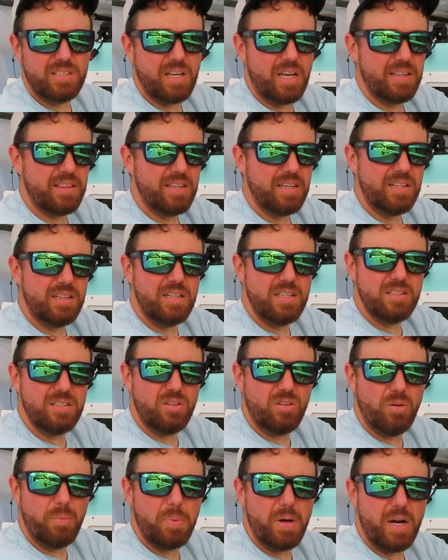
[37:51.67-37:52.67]
I think these
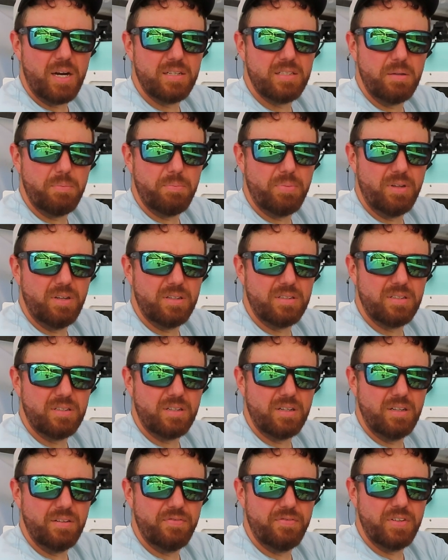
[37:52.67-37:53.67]
little epoxy plugs are
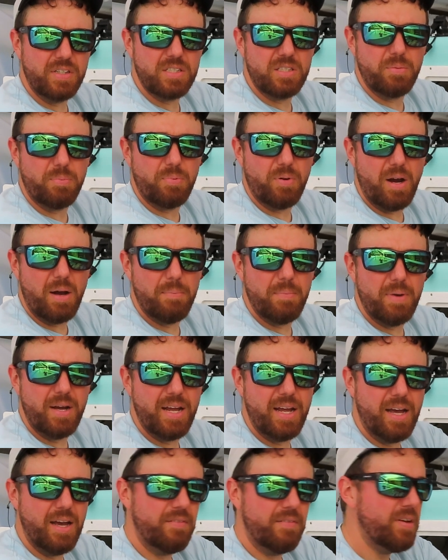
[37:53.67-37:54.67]
going to fix the problem I
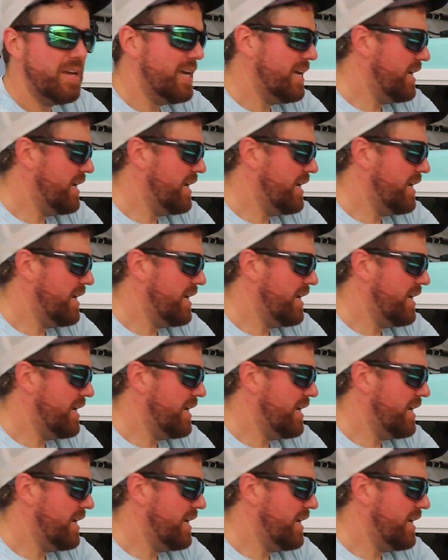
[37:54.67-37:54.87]
have.